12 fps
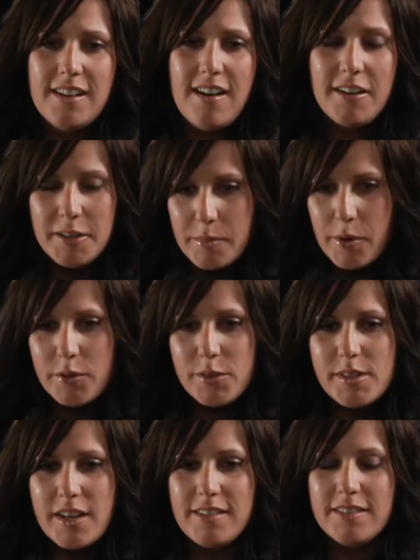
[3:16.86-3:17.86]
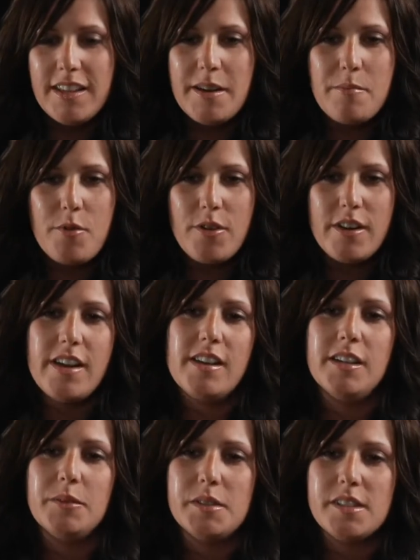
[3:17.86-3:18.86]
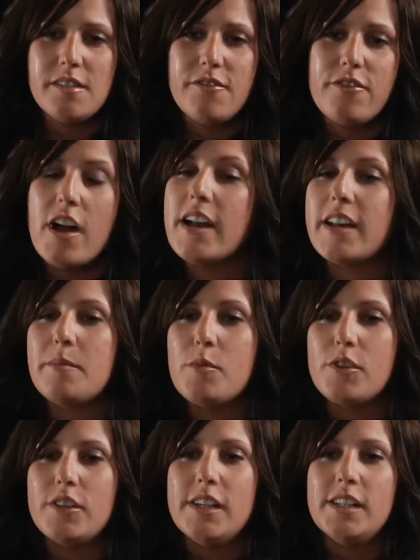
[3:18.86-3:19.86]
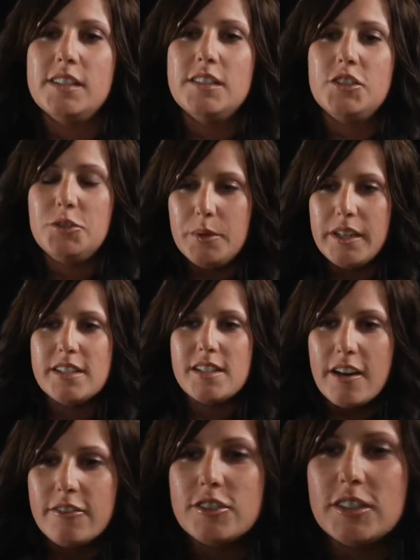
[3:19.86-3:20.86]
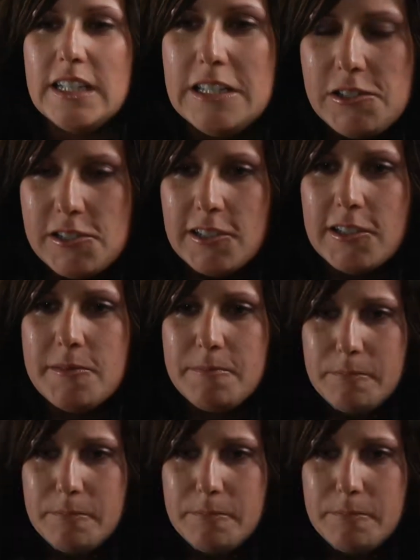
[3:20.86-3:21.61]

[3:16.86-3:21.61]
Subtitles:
on the motorcycle that morning. It was a Friday morning, 2 weeks after Easter.